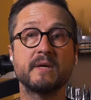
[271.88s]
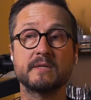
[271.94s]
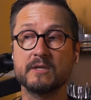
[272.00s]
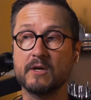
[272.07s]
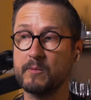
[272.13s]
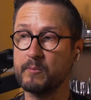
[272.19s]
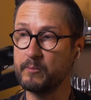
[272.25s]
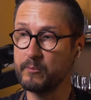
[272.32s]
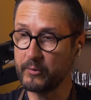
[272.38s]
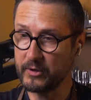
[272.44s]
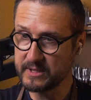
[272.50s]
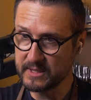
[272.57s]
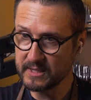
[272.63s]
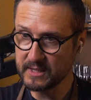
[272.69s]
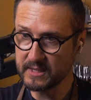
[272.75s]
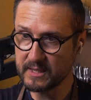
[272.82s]
So I'm
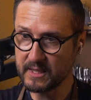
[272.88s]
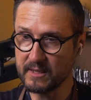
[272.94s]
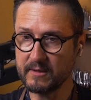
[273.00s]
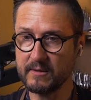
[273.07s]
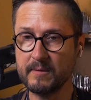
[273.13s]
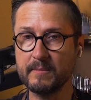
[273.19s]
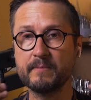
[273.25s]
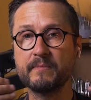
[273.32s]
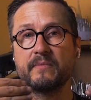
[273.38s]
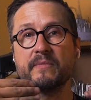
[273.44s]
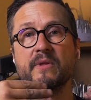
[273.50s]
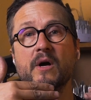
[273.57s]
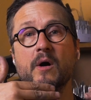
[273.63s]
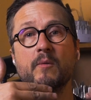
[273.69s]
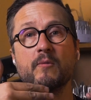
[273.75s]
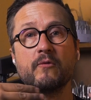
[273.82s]
pressing it down,
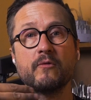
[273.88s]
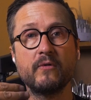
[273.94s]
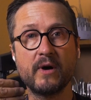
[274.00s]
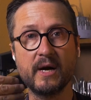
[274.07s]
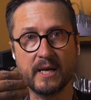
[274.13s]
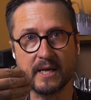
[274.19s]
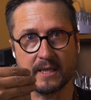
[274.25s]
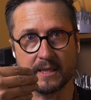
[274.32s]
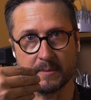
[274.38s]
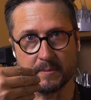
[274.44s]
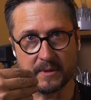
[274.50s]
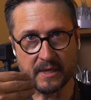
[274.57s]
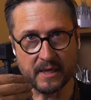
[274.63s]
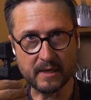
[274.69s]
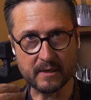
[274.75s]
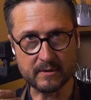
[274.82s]
now I'm filing them
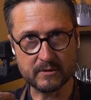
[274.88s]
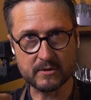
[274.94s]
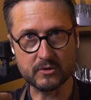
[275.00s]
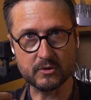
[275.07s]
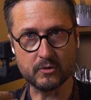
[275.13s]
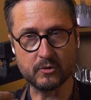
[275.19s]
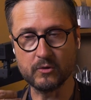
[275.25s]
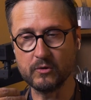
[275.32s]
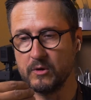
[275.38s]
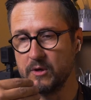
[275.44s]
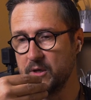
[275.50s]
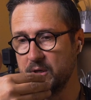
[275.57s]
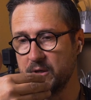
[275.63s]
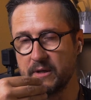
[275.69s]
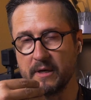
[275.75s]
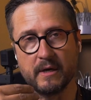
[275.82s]
down to
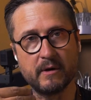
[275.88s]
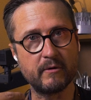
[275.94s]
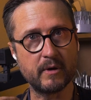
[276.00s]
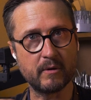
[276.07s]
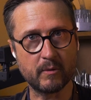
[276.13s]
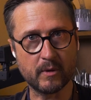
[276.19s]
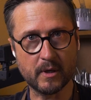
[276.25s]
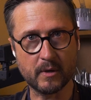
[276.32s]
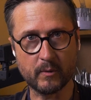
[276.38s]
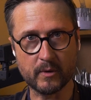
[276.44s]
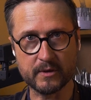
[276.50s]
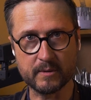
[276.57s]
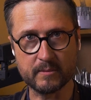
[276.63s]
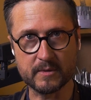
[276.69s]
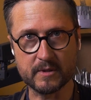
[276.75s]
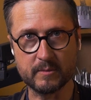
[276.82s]
the area where I
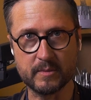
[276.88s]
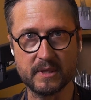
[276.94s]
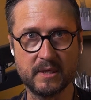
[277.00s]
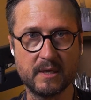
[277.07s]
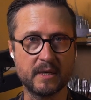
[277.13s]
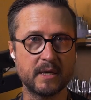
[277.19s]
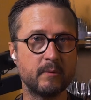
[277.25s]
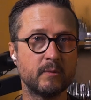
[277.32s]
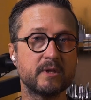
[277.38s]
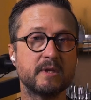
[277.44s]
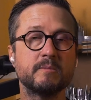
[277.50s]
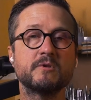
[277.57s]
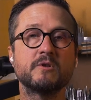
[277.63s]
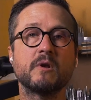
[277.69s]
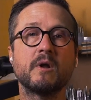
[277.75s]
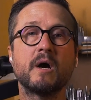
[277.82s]
want them to be. I don't want
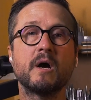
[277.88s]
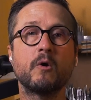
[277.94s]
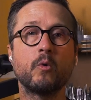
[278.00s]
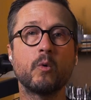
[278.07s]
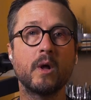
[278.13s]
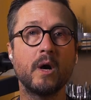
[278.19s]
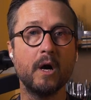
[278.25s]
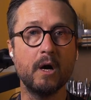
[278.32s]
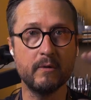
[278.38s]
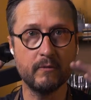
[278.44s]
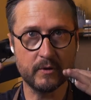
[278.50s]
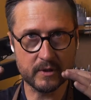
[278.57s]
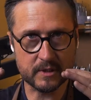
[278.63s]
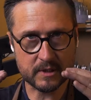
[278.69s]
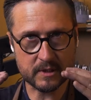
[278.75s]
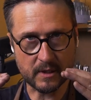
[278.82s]
them to lie all over
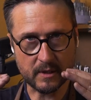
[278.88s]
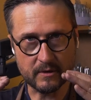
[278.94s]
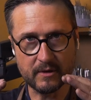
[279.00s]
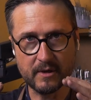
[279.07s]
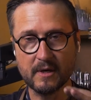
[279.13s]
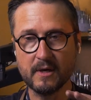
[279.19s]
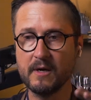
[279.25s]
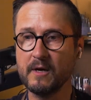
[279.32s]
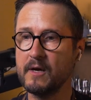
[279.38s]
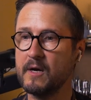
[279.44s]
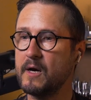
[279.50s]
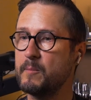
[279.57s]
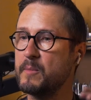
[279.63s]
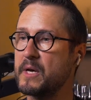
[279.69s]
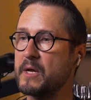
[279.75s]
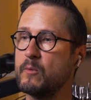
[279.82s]
the stone,
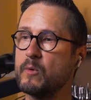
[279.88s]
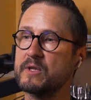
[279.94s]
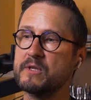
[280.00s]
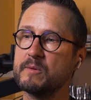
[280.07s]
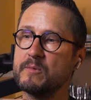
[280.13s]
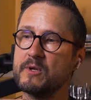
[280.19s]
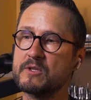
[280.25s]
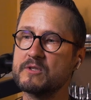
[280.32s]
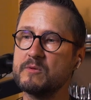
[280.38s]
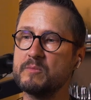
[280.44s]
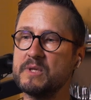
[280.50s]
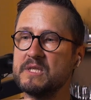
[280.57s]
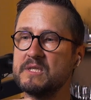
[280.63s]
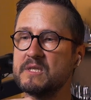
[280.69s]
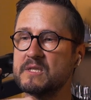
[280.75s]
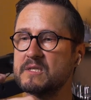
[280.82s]
but I want them not to
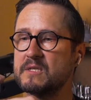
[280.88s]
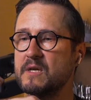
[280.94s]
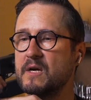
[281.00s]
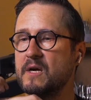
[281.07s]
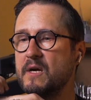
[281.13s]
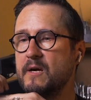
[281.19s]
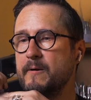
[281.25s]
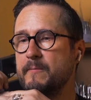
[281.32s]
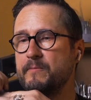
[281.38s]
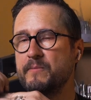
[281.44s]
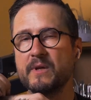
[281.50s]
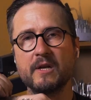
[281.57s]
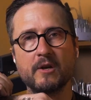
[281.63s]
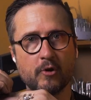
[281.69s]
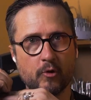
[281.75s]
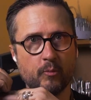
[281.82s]
be just
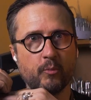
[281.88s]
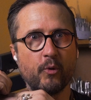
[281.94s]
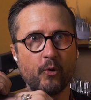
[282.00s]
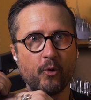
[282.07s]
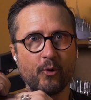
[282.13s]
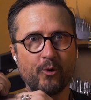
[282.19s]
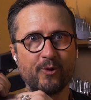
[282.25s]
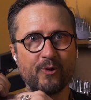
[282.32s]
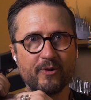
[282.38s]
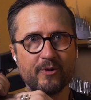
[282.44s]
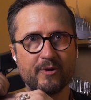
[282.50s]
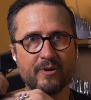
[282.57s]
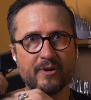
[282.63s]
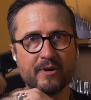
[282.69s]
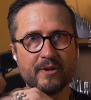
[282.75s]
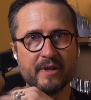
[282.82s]
a little ball
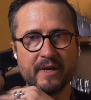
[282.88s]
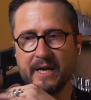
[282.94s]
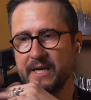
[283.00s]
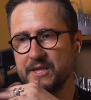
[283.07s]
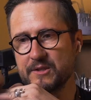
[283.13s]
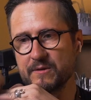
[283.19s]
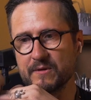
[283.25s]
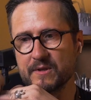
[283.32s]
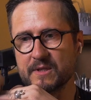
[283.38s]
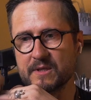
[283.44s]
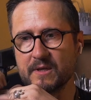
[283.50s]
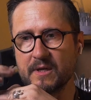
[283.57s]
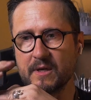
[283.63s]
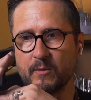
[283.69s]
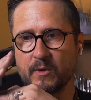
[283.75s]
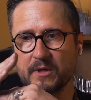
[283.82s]
on the edge of the
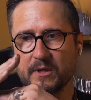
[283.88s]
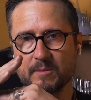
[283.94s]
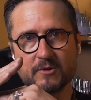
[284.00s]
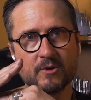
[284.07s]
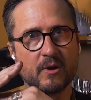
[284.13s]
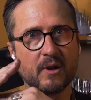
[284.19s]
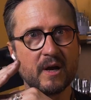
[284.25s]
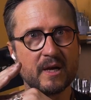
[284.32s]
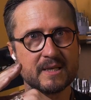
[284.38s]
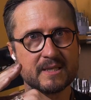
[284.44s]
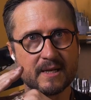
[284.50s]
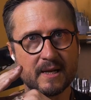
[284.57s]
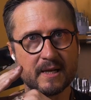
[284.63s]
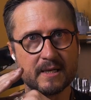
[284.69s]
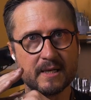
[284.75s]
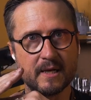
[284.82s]
stone. I want them to lie
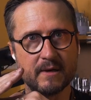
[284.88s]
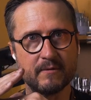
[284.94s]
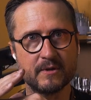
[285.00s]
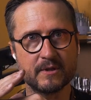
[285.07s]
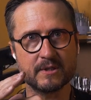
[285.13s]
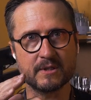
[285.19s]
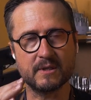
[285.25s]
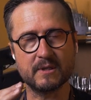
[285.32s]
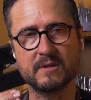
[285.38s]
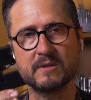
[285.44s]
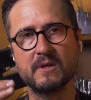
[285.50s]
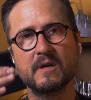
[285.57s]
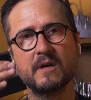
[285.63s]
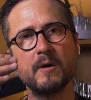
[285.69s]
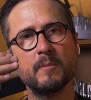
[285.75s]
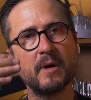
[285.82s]
slightly over the stone.
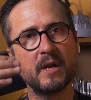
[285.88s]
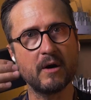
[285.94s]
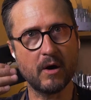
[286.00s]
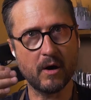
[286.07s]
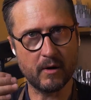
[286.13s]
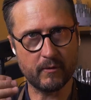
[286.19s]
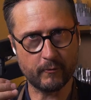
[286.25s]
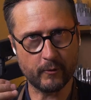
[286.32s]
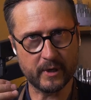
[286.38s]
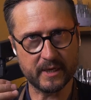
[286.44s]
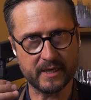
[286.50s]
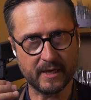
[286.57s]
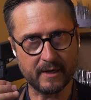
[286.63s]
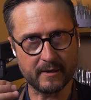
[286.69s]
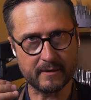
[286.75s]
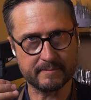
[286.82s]
So I go about halfway
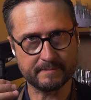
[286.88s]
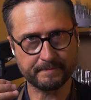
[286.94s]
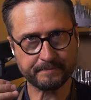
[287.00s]
down.